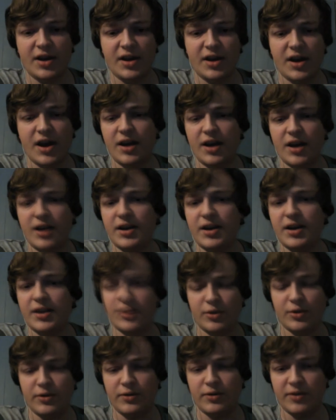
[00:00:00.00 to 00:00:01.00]
not
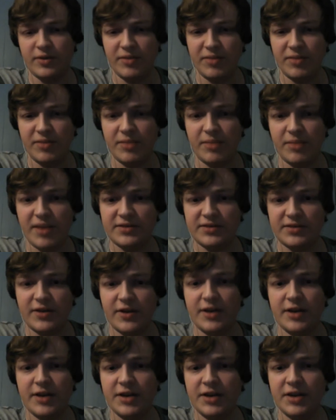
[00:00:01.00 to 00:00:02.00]
the girlfriend, but the best
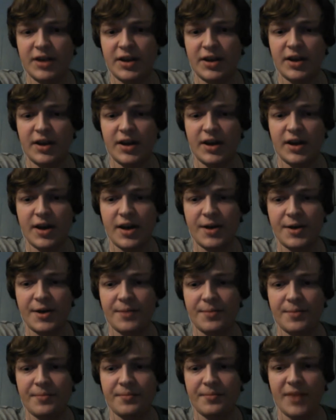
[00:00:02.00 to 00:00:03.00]
friend.
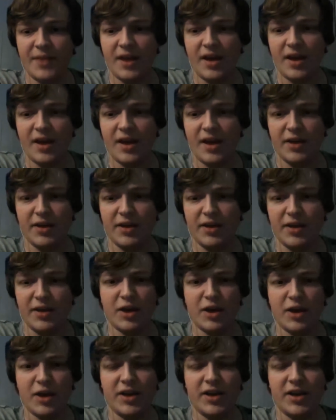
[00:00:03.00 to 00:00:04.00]
I feel like
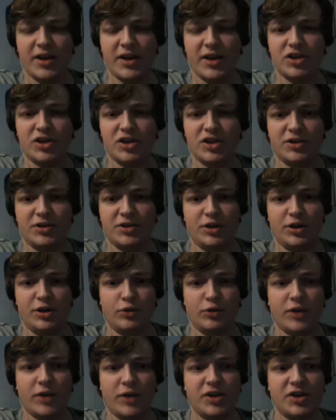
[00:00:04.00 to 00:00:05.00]
their relationship was a
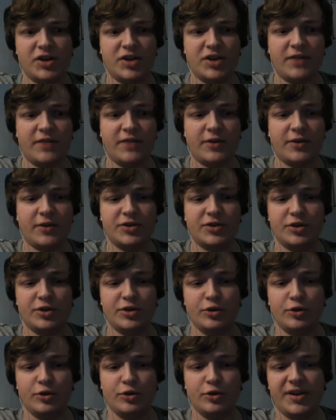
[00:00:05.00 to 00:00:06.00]
little rushed at first
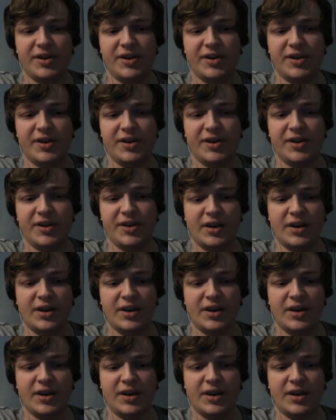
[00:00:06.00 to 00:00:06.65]
too, because